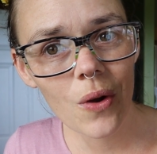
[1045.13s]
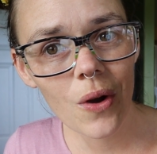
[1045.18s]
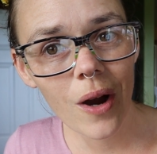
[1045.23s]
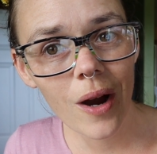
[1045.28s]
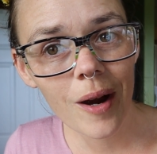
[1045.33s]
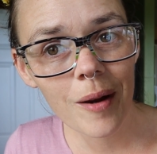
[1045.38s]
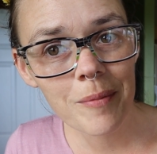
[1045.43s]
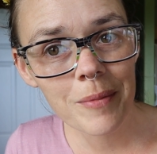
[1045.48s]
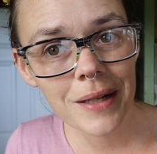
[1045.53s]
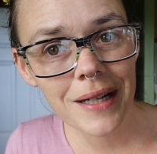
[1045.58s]

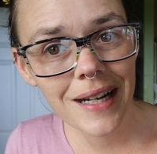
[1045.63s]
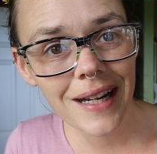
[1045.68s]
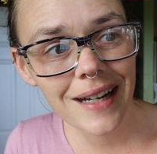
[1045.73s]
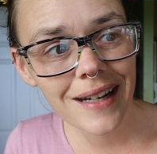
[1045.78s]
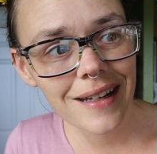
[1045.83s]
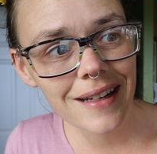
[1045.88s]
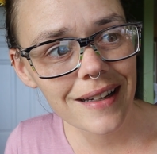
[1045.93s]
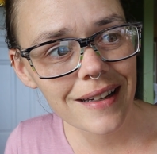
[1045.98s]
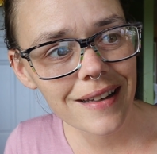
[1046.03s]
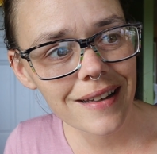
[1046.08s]

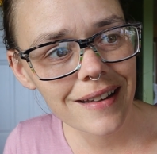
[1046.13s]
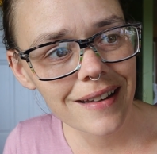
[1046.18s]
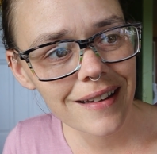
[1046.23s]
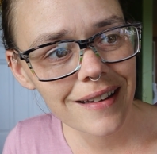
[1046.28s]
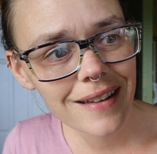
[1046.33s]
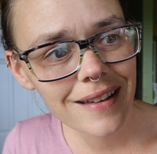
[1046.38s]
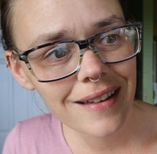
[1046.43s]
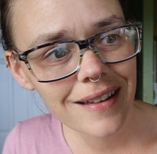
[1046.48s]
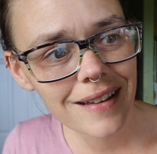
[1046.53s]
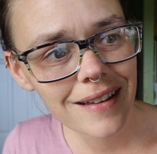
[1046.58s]
carbonated.
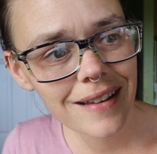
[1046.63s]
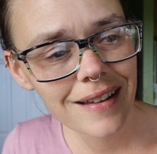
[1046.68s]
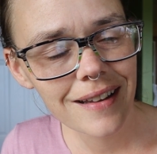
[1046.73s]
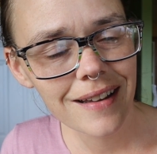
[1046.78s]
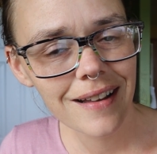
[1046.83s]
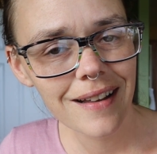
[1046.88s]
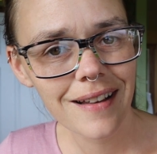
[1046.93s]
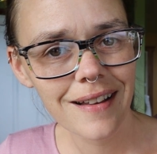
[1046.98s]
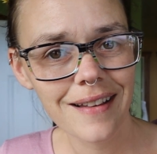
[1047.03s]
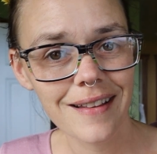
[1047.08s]

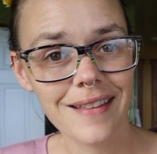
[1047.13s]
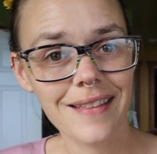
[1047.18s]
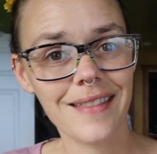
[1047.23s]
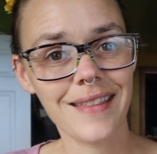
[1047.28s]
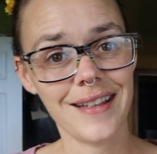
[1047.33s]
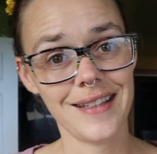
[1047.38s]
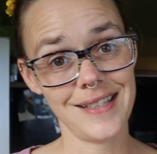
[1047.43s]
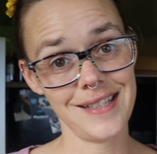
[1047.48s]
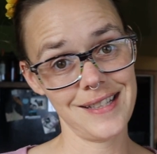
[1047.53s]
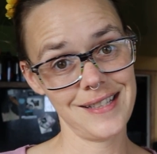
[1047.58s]

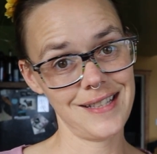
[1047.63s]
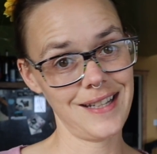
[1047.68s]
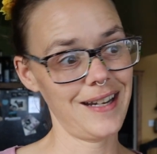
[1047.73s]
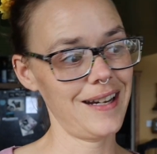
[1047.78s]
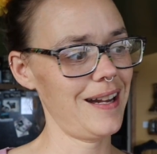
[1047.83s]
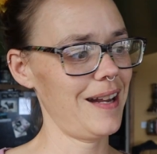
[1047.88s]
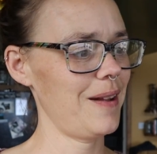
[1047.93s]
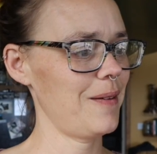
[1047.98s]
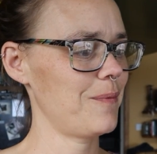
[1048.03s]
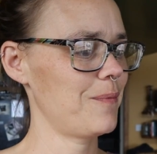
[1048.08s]
That's
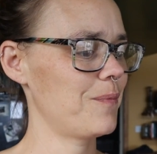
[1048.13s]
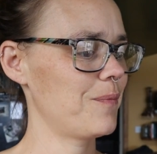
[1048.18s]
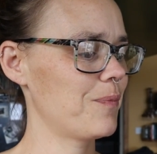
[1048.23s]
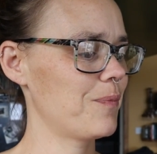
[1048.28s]
exciting.